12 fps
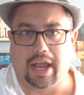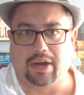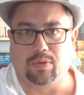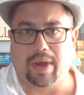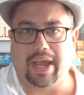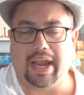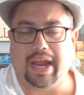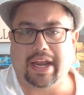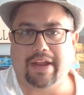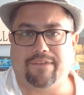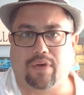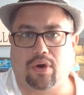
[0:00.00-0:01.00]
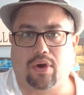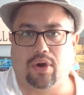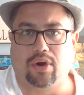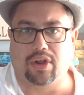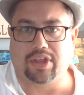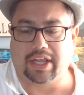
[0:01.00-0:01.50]
and waiting
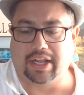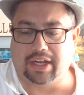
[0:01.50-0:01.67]
for the